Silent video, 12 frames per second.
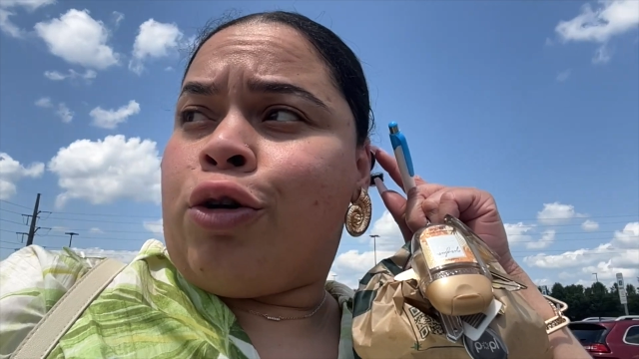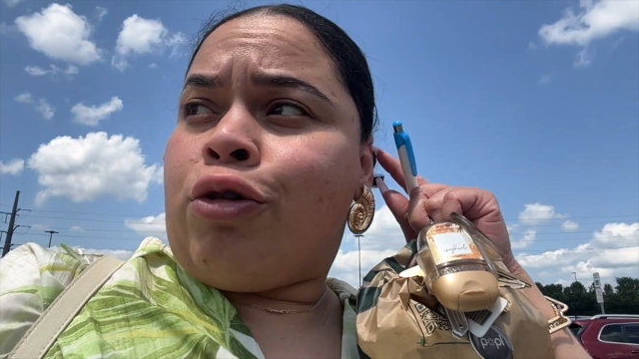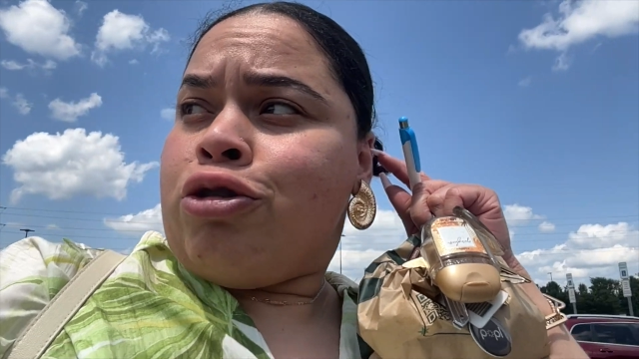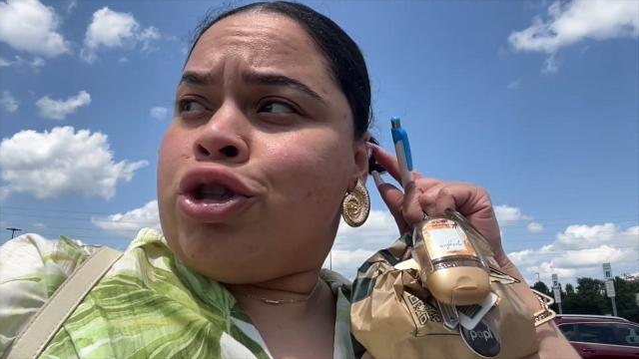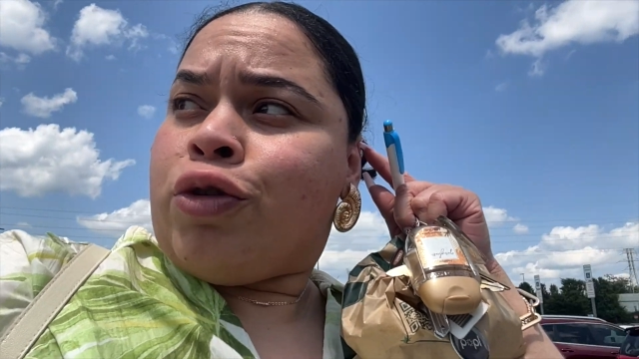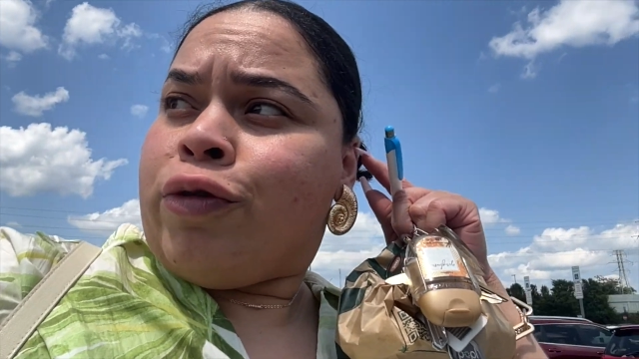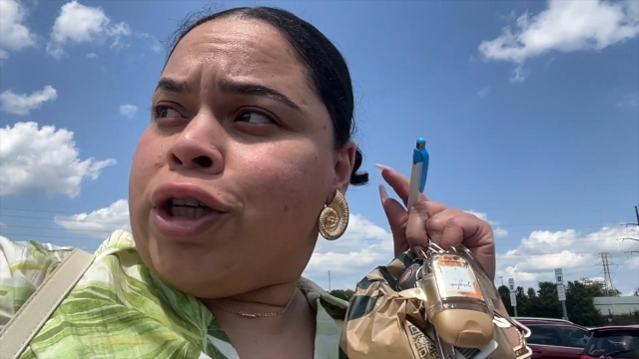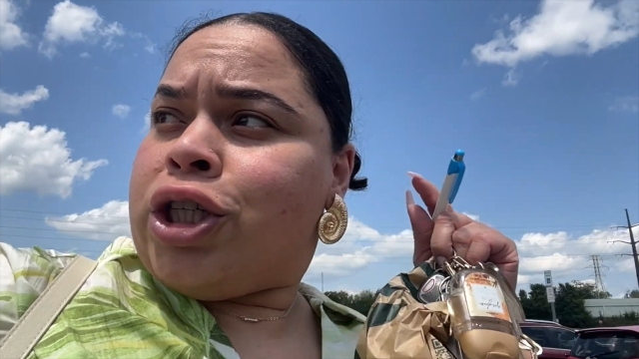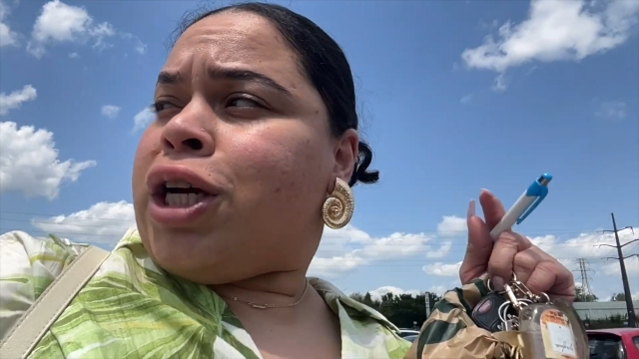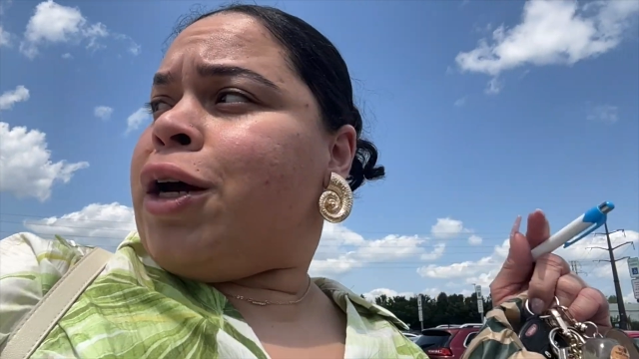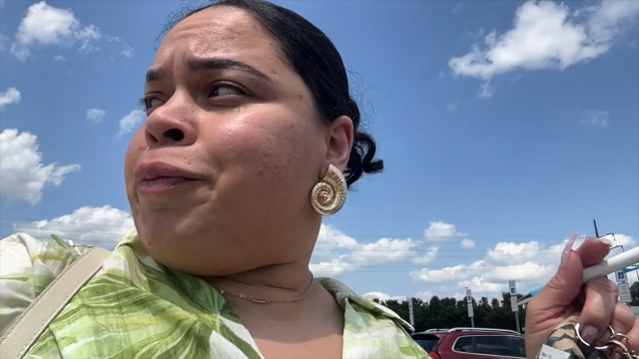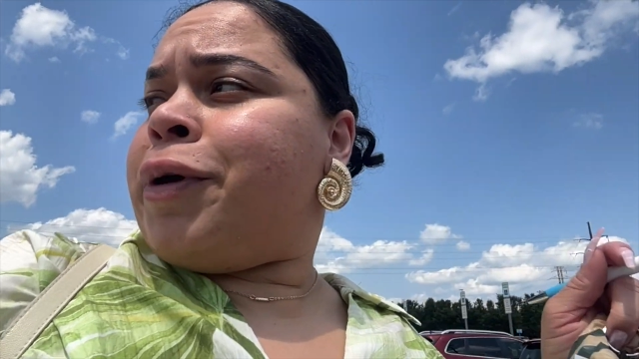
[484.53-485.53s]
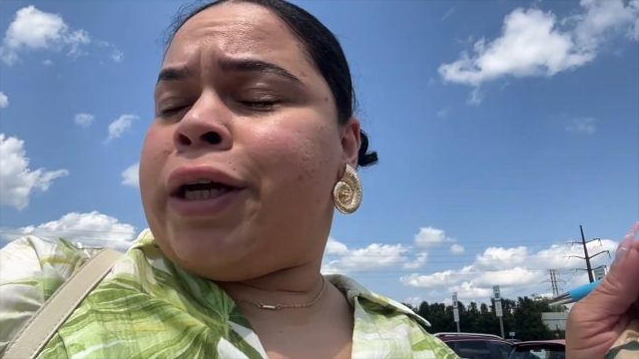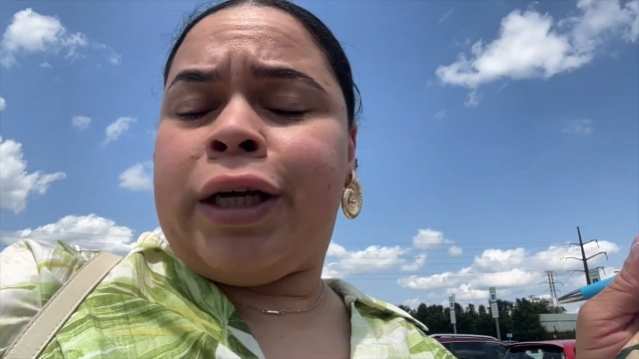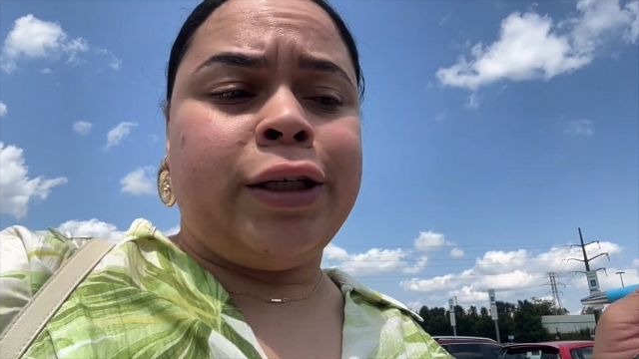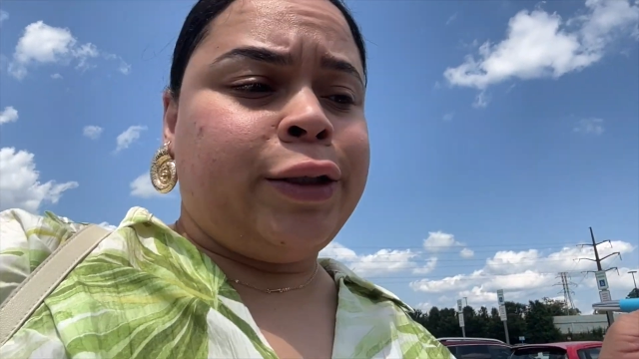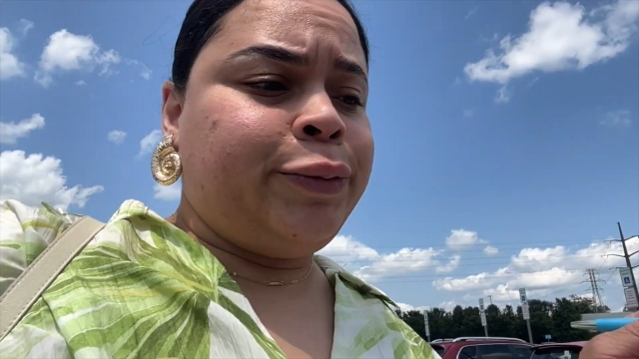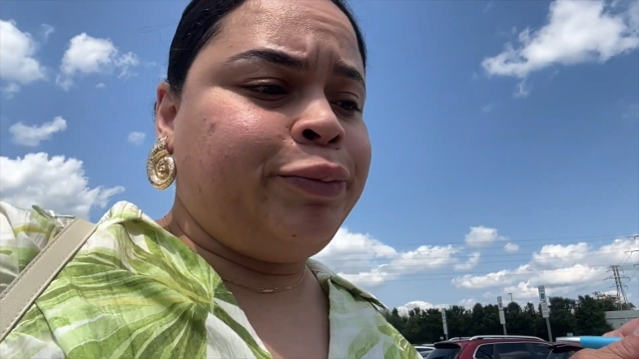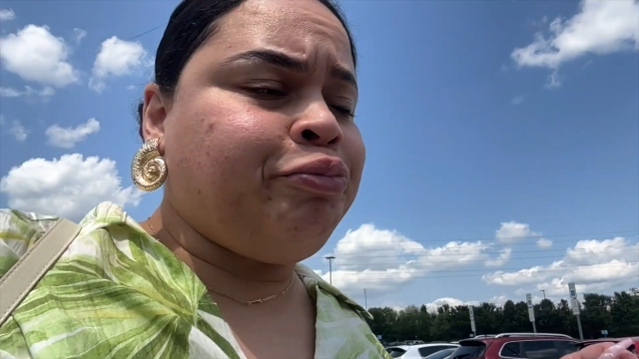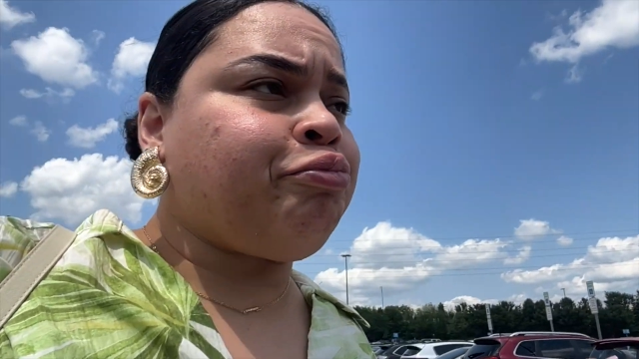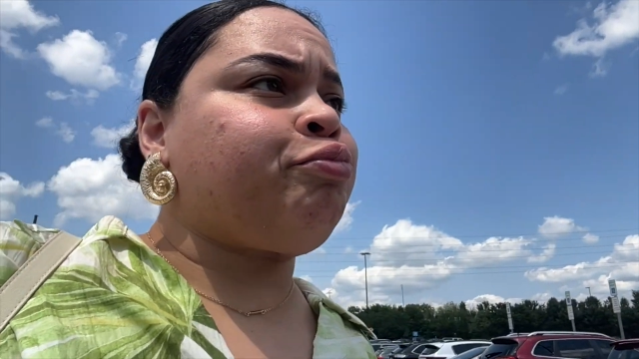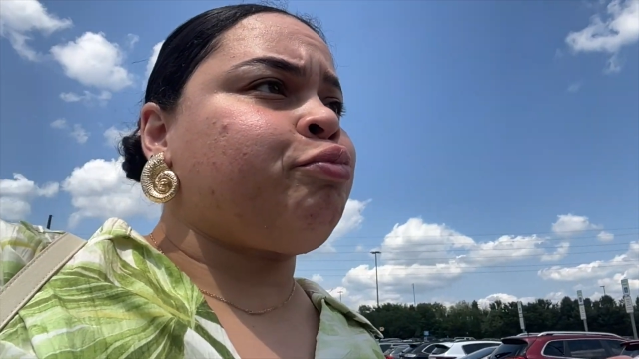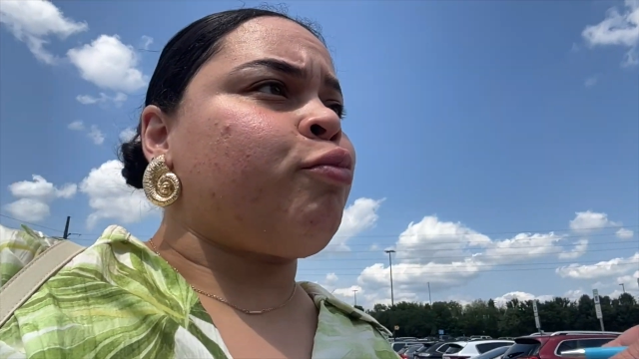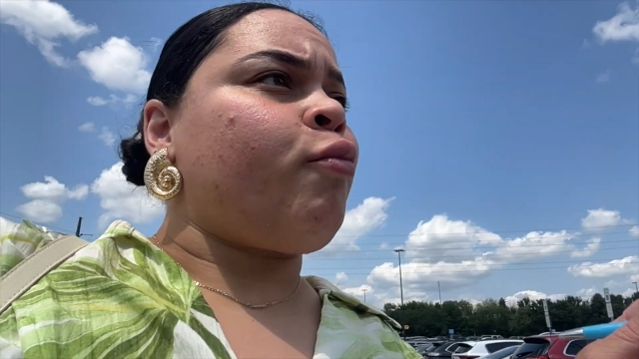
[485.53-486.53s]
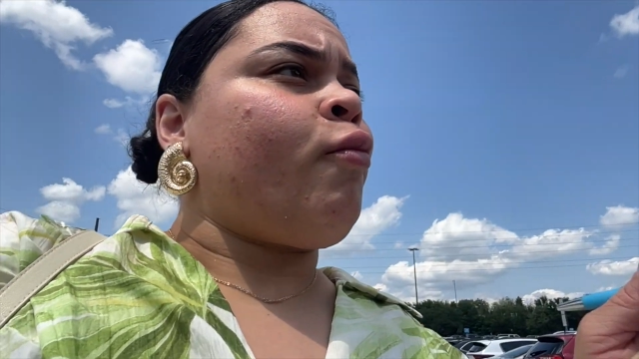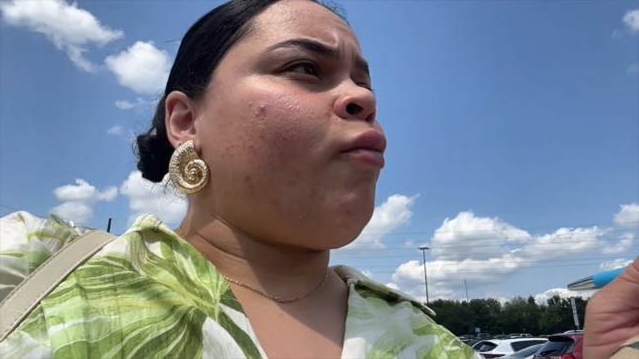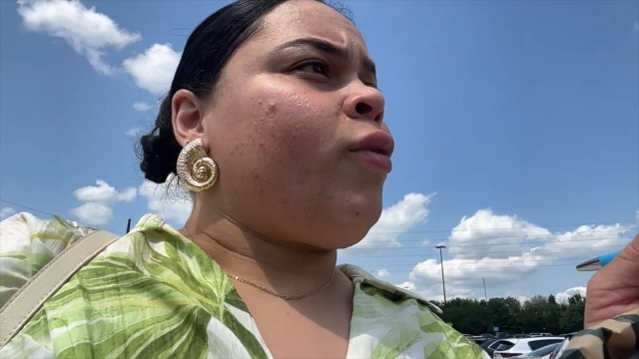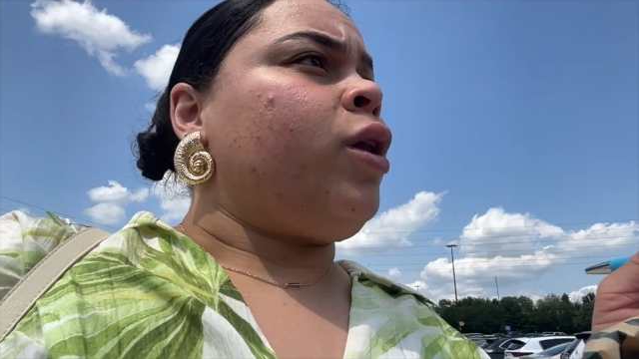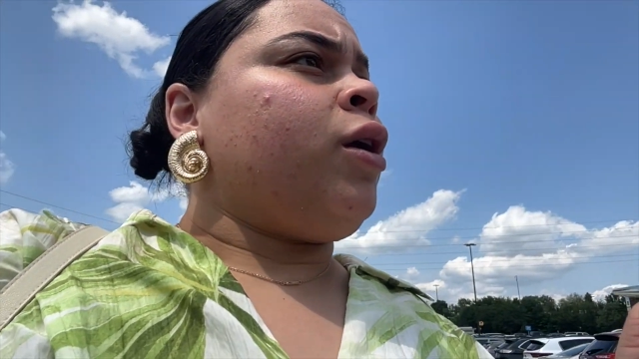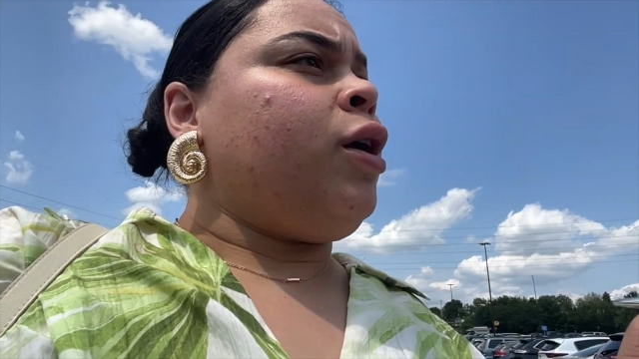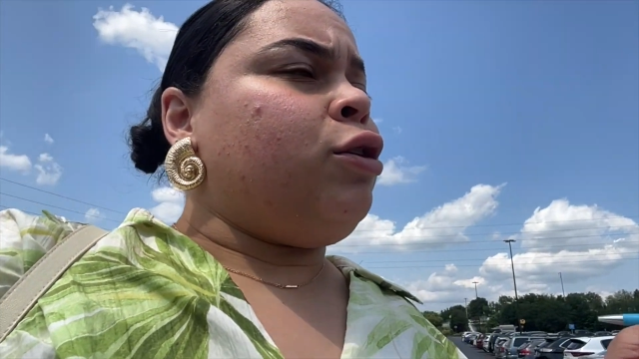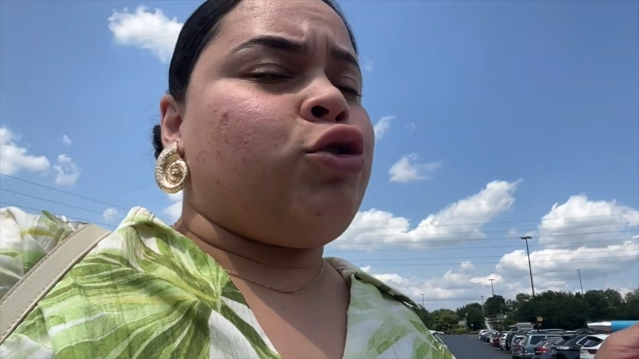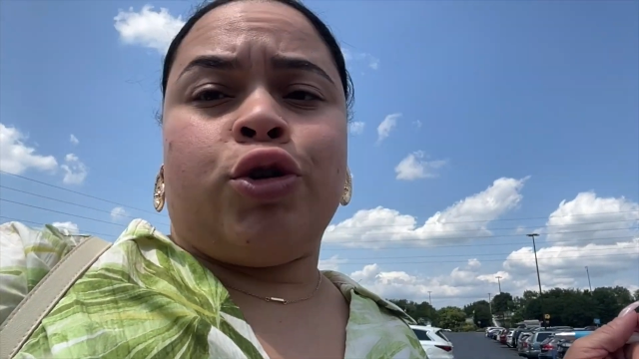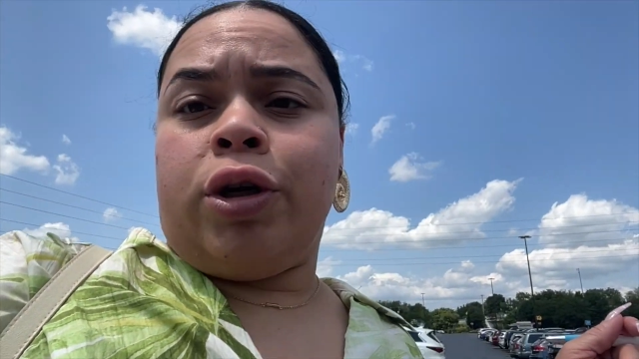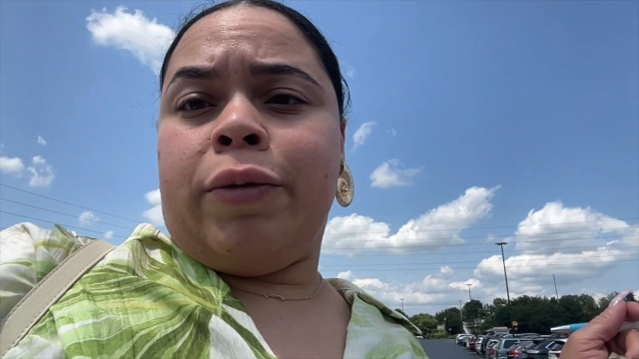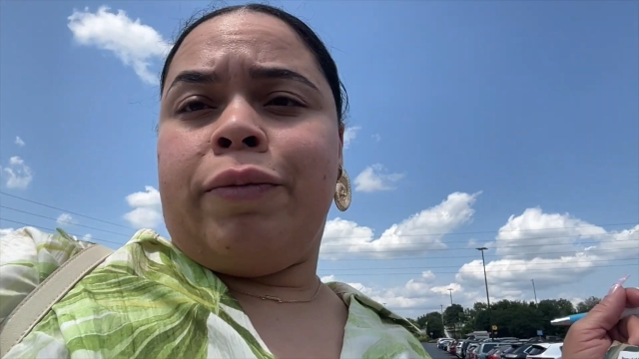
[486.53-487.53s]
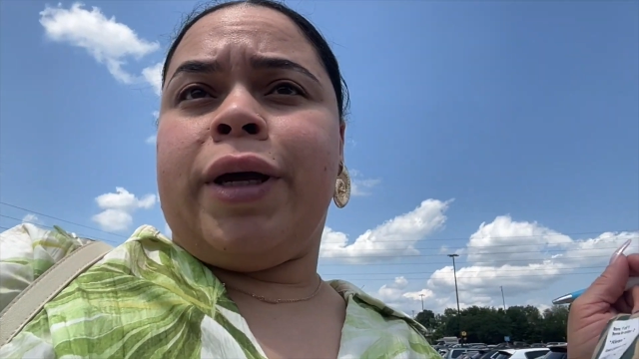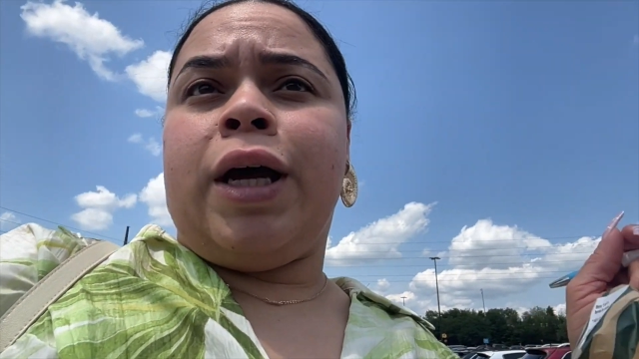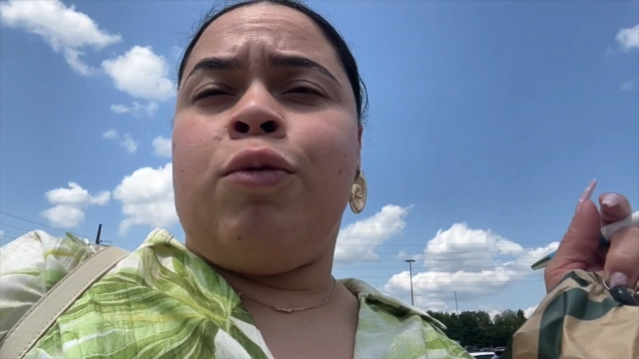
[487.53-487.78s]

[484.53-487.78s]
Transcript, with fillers: grocery shopping trip at